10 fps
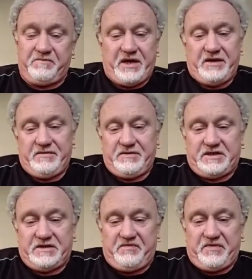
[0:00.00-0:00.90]
And
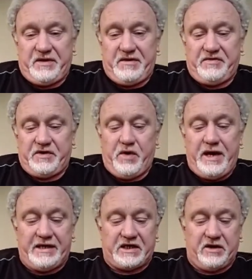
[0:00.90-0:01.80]
the way
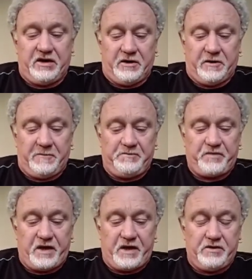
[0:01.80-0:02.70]
to go
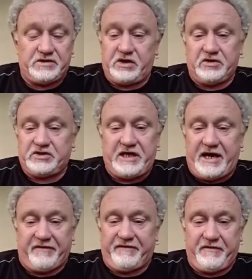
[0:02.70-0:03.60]
was to cut
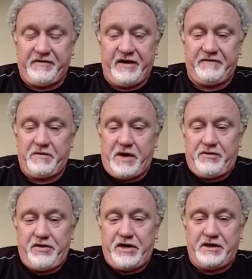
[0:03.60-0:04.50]
staff. Everywhere
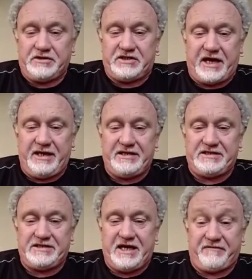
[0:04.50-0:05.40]
we're running on skeleton
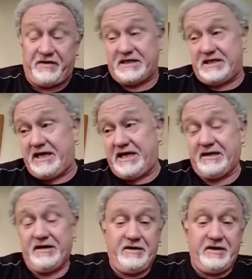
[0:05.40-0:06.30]
staff, as indeed
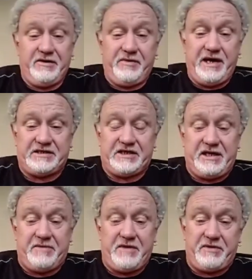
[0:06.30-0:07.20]
we are
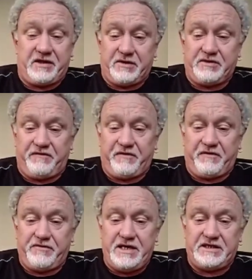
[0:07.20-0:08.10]
today, maybe through
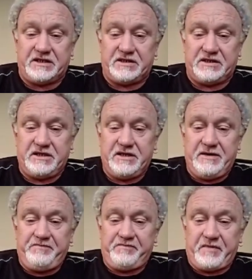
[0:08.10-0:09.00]
different reasons,
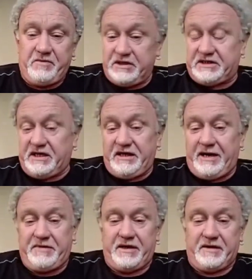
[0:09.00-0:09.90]
but it's still
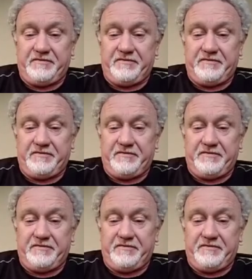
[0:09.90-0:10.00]
happening.